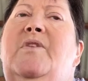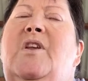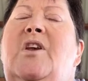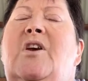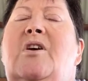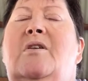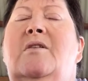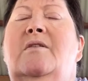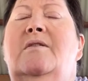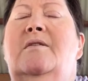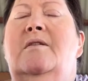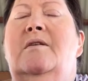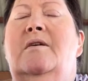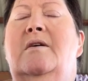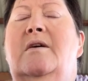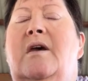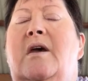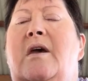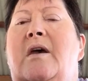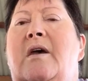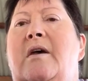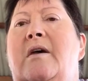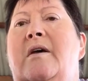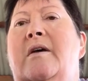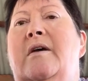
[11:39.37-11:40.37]

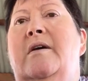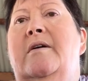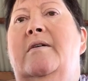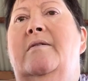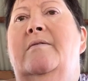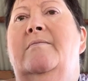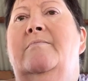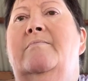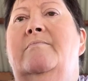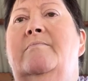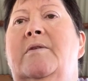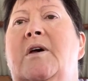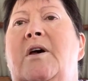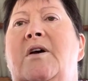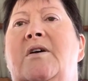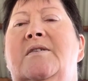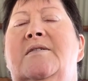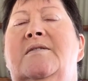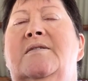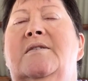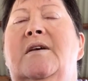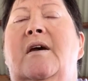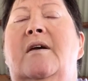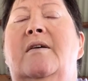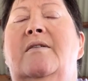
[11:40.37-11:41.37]
like I
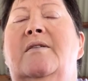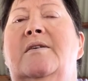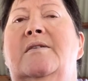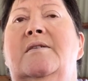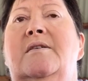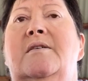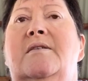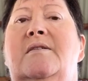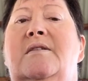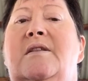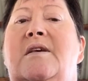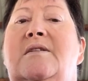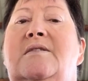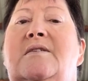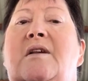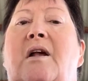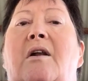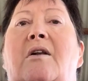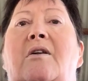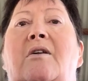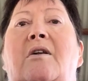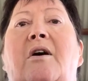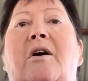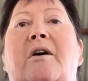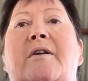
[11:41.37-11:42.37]
say, there's a
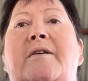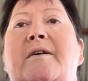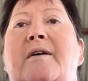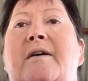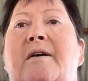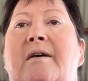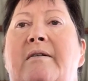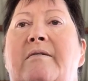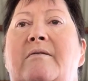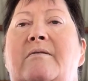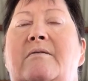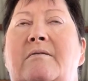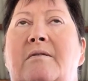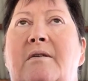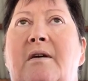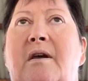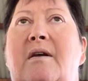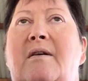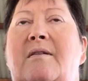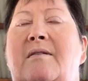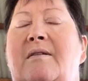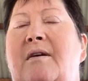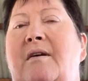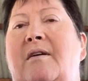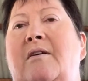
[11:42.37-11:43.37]
lot of guilt
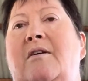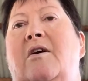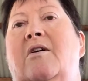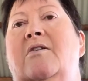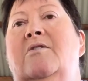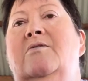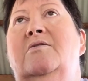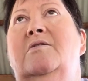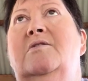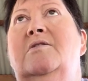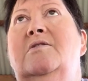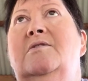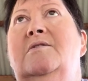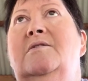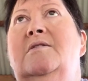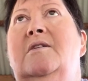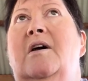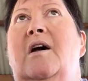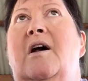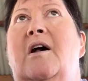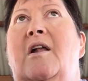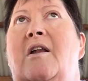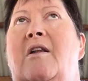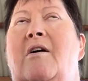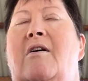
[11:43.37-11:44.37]
that goes
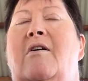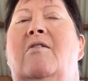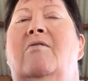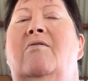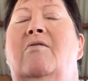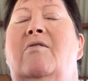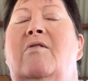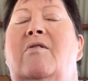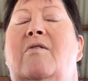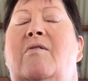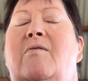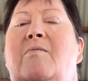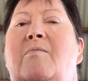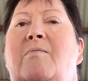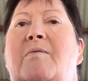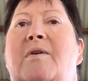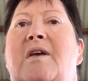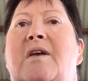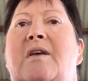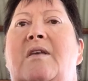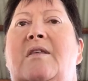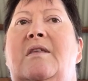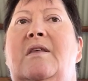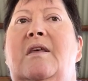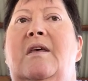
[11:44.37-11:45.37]
along
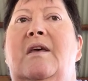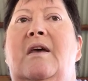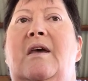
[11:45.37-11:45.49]
with